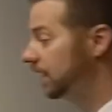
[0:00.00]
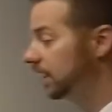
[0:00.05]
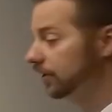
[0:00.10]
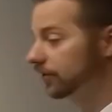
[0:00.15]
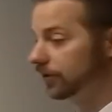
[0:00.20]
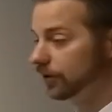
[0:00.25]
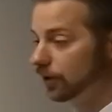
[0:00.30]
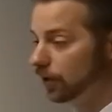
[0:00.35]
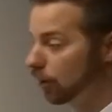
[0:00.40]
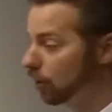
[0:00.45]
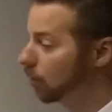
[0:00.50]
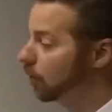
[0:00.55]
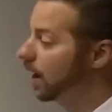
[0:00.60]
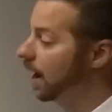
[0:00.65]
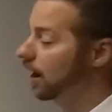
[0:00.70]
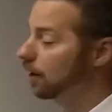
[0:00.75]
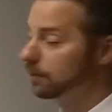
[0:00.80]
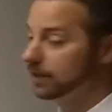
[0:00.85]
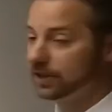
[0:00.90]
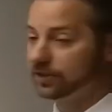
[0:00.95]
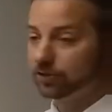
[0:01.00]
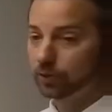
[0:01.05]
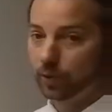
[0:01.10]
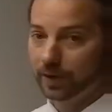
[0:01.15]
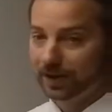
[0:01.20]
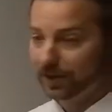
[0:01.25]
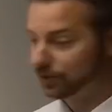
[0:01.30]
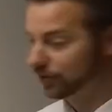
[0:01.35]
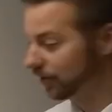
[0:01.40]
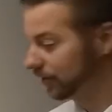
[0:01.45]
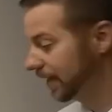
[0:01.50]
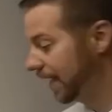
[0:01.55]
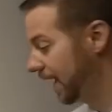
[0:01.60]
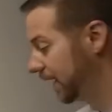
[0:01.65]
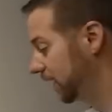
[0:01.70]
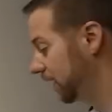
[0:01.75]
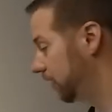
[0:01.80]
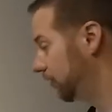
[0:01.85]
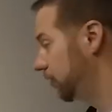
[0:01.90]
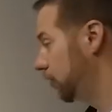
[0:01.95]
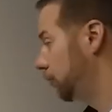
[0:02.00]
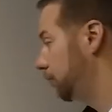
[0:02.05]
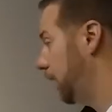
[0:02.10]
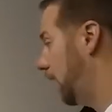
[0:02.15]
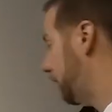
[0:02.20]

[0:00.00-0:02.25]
needed to know how many square inches that is, you'd